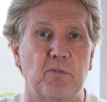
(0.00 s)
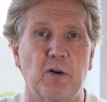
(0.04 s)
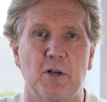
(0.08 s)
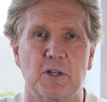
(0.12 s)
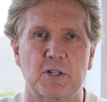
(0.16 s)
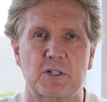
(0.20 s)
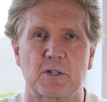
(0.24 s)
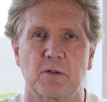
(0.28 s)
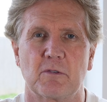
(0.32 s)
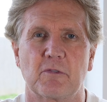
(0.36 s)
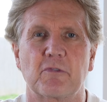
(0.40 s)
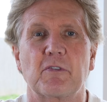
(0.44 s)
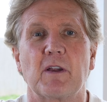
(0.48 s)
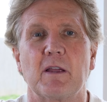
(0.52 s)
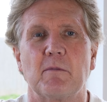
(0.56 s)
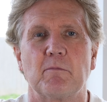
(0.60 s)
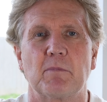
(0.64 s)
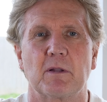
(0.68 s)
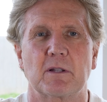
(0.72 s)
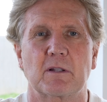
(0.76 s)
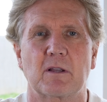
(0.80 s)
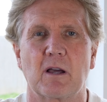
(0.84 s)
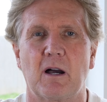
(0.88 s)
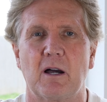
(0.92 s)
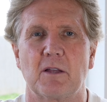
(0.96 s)
personal friend,
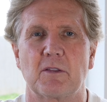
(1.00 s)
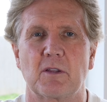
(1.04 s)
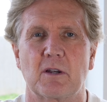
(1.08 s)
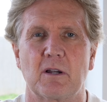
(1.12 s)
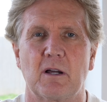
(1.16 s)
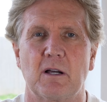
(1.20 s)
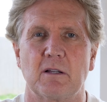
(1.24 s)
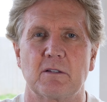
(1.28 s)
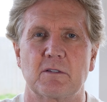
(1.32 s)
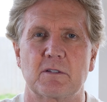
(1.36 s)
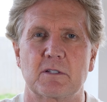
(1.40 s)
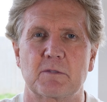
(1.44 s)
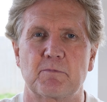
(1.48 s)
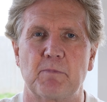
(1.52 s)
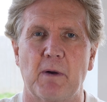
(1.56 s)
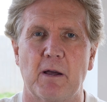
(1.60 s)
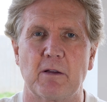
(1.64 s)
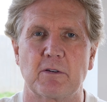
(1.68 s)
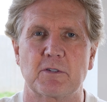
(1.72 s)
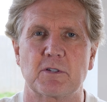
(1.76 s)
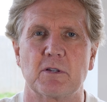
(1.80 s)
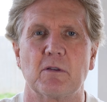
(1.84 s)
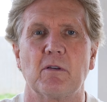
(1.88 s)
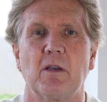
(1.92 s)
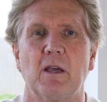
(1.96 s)
but guy that I spoke
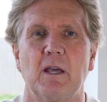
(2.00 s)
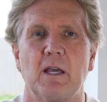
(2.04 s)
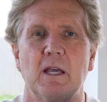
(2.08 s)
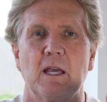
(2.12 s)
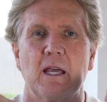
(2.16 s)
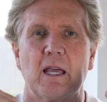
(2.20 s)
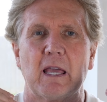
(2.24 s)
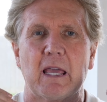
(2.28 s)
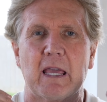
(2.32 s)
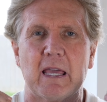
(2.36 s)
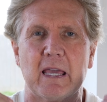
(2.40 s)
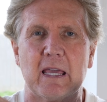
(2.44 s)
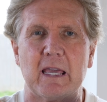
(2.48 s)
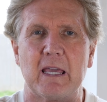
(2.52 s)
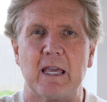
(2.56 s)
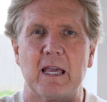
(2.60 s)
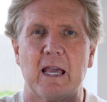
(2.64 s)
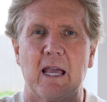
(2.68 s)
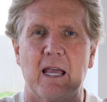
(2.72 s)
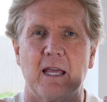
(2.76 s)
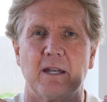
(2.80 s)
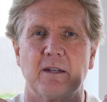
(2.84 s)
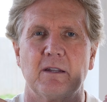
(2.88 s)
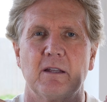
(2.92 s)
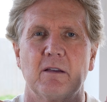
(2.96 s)
to, he
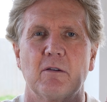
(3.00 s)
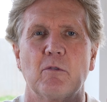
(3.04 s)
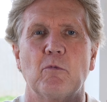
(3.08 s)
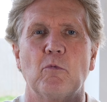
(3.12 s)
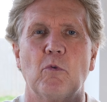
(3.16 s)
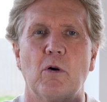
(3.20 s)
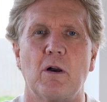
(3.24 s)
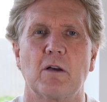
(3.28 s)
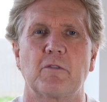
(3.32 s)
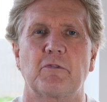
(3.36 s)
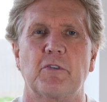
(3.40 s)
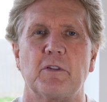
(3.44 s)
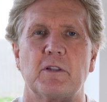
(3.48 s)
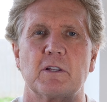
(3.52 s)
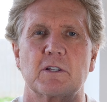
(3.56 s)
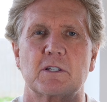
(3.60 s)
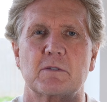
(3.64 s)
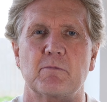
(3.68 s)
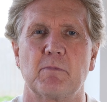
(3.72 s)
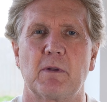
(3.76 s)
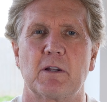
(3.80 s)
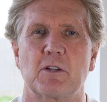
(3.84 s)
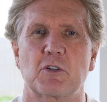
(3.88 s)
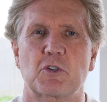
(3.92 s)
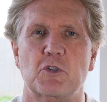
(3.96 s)
had worked for this
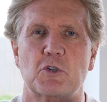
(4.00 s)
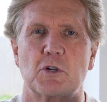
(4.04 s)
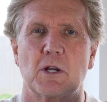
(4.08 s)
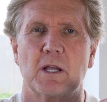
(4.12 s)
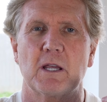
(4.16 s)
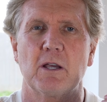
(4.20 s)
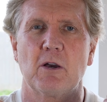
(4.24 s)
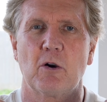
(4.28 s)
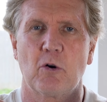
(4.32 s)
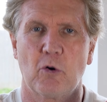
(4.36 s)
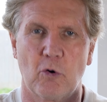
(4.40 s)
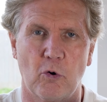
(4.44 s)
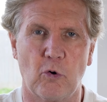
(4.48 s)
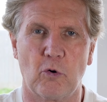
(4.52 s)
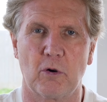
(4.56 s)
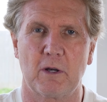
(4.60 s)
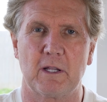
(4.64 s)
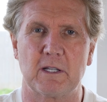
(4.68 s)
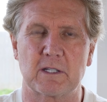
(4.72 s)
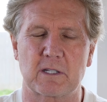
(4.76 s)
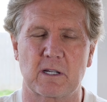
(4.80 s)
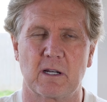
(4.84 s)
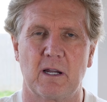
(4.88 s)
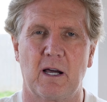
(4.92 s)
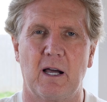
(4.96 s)
ministry all
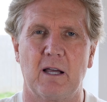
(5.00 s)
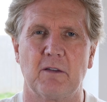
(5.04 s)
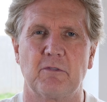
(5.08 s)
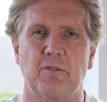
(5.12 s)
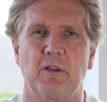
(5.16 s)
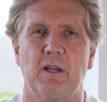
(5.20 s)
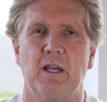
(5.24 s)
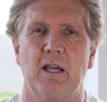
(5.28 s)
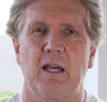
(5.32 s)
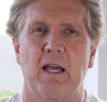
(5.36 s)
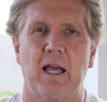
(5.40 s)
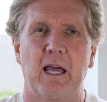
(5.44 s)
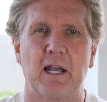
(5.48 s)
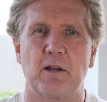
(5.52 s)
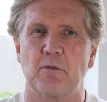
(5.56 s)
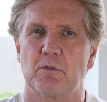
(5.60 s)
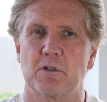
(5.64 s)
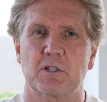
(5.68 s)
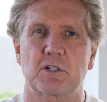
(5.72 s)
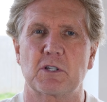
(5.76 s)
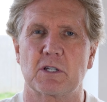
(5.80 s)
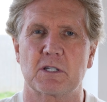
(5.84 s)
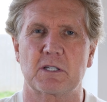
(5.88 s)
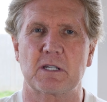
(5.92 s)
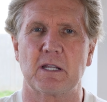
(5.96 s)
his life, and it was
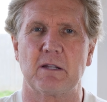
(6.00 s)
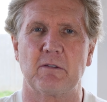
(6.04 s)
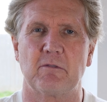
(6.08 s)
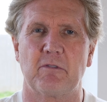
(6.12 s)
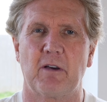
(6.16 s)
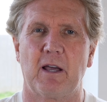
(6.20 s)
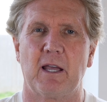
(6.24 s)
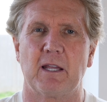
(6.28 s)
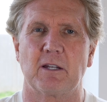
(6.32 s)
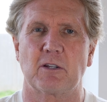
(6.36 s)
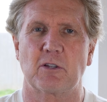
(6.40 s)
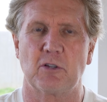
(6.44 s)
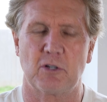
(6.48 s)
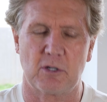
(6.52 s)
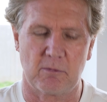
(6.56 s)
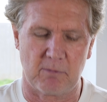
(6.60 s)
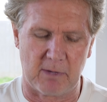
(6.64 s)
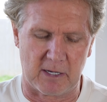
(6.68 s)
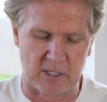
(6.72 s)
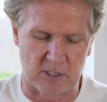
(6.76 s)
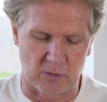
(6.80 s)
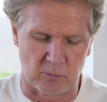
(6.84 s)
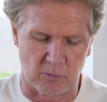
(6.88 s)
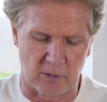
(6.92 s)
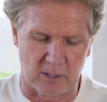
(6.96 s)
just in vain. Could you
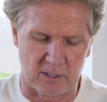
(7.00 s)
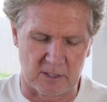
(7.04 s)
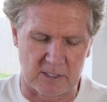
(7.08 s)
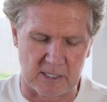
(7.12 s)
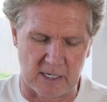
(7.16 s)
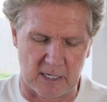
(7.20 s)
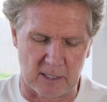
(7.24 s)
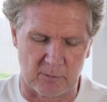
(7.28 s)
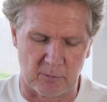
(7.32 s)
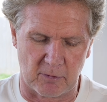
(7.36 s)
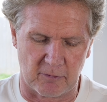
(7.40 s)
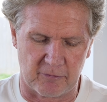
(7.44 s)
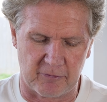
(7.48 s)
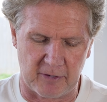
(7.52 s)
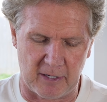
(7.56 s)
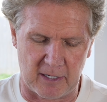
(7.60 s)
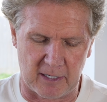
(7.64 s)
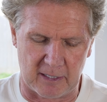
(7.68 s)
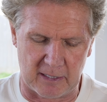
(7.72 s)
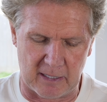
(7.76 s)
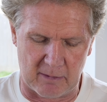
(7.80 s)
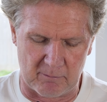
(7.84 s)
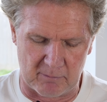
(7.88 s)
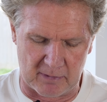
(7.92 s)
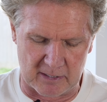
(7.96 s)
imagine what a terrible feeling
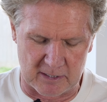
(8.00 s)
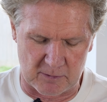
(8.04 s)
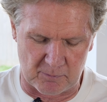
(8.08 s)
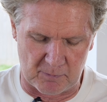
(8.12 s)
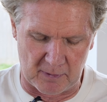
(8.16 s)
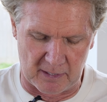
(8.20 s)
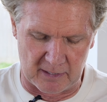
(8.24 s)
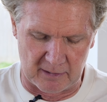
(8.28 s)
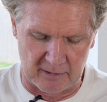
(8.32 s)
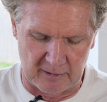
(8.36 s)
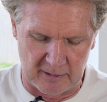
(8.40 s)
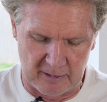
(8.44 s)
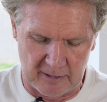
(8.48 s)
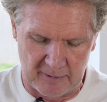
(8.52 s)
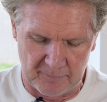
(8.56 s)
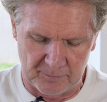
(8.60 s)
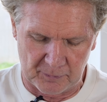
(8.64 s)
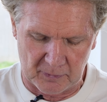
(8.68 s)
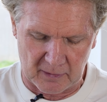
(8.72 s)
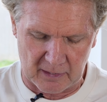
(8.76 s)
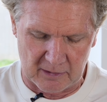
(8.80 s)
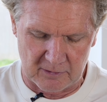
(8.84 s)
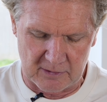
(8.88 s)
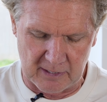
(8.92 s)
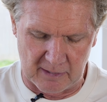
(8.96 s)
that must be
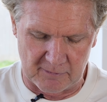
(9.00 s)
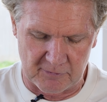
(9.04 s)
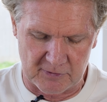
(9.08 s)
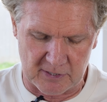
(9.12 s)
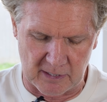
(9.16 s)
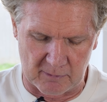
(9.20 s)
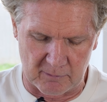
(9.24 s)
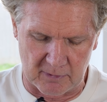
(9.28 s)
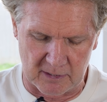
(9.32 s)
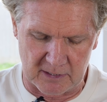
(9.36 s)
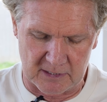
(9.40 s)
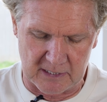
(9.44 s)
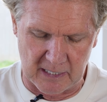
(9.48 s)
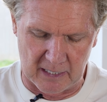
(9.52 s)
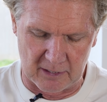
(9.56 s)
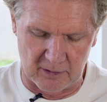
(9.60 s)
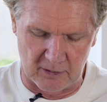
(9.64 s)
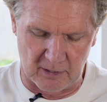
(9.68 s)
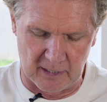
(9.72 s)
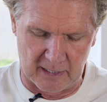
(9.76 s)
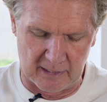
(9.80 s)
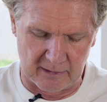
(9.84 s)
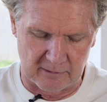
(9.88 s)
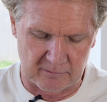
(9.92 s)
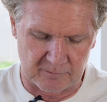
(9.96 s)
to have someone tell you
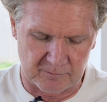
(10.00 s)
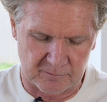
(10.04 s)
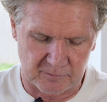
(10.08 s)
that?